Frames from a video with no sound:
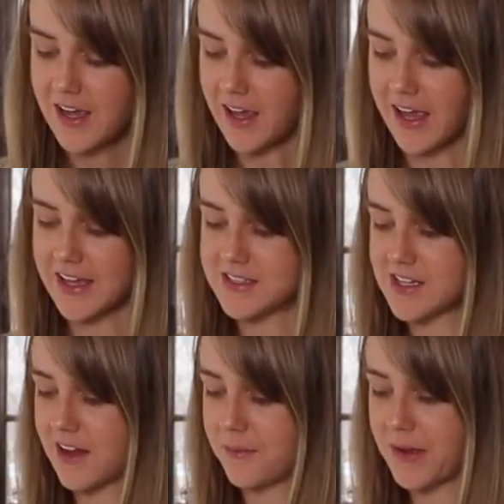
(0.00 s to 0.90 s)
And
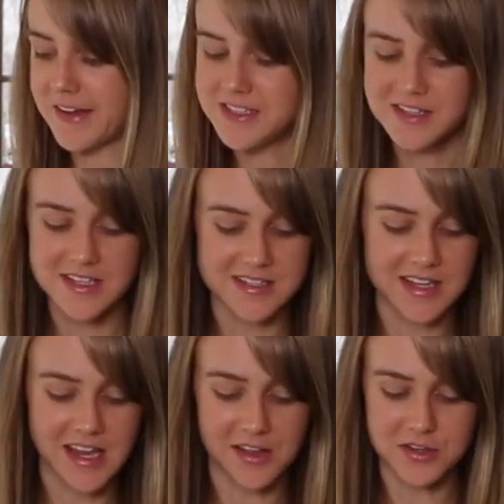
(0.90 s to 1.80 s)
I did this
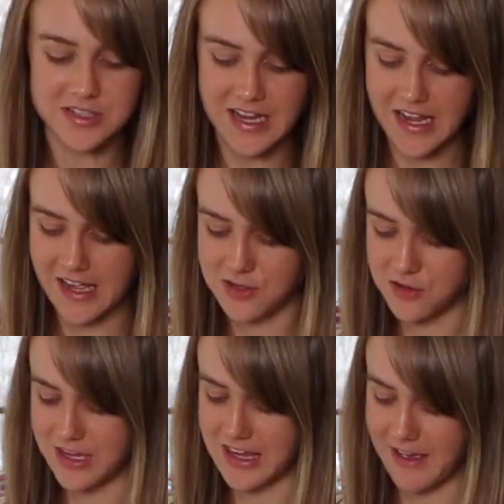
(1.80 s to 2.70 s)
the other day, and you
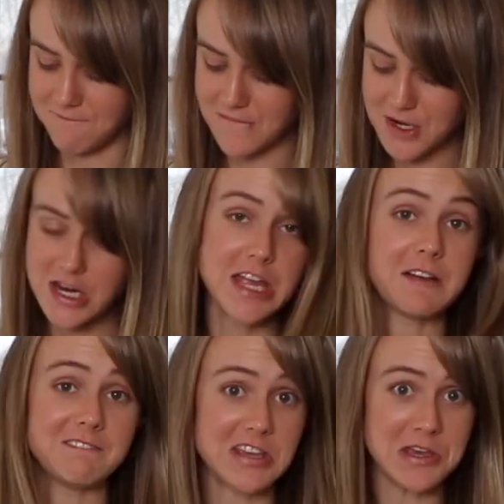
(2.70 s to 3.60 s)
can get very
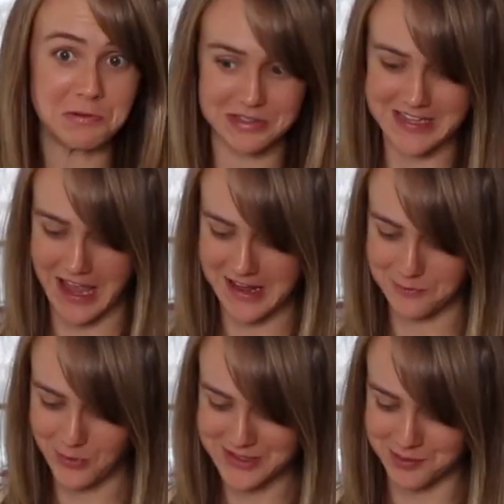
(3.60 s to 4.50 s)
confused on
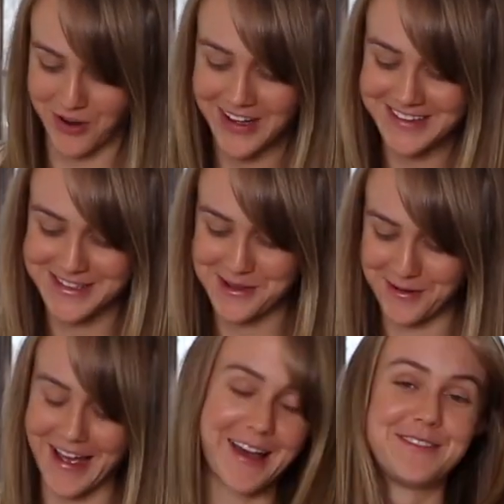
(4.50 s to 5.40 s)
which ones you
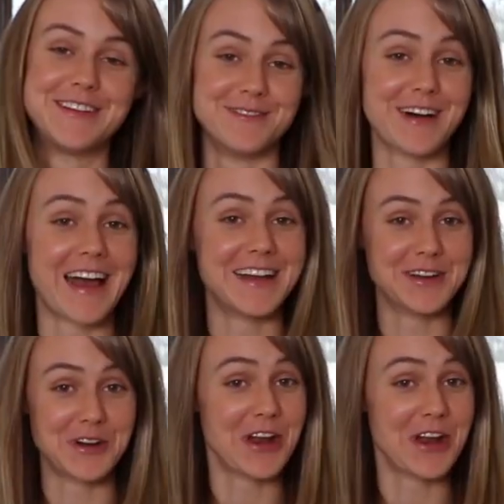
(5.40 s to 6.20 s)
have divided or